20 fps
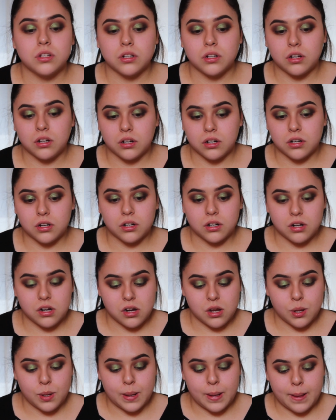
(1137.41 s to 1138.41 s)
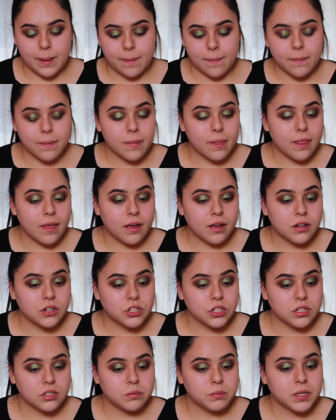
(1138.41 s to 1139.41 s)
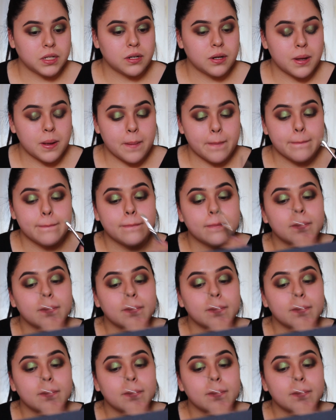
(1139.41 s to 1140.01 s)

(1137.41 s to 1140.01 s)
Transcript: to call her that, Jasmina.